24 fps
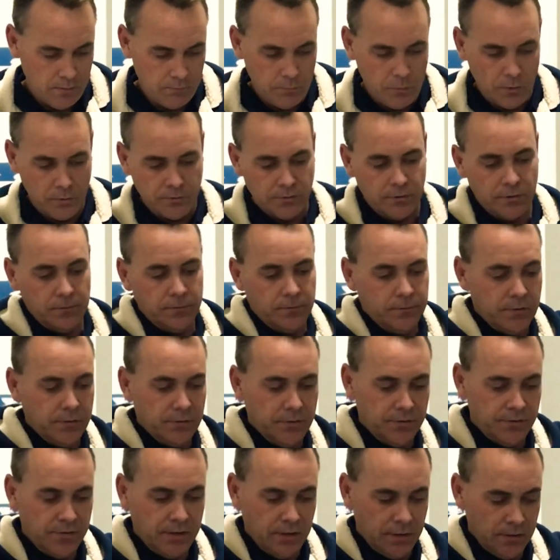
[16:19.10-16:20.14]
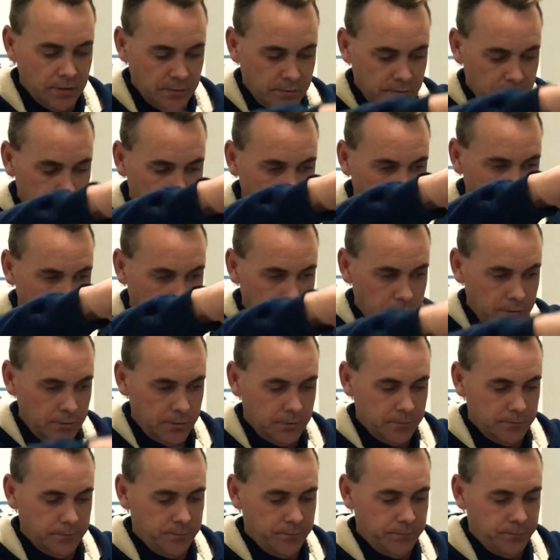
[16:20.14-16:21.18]
positive to the second switch.
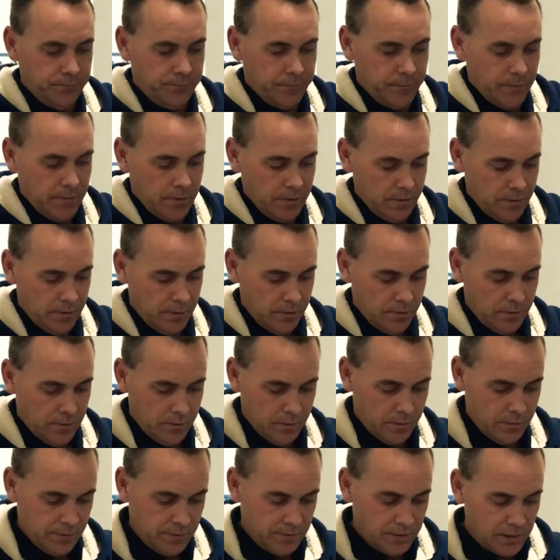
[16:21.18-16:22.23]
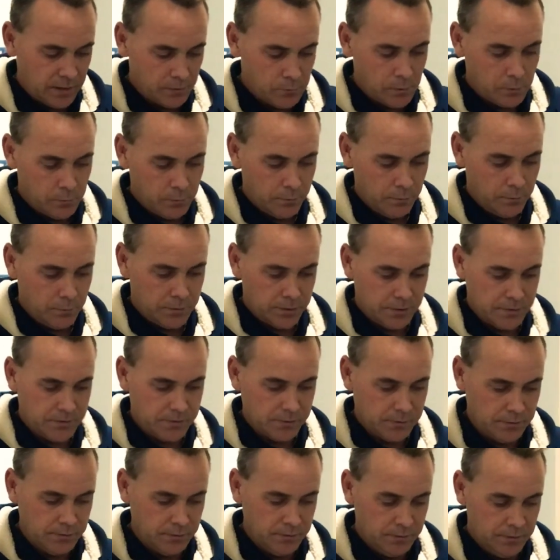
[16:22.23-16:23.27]
Now what we want
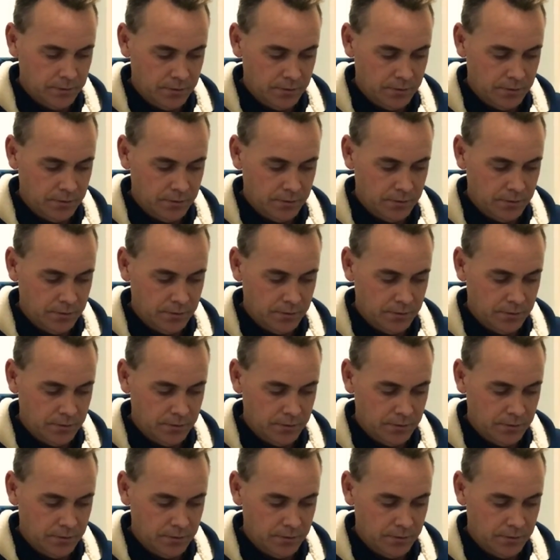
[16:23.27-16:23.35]
to do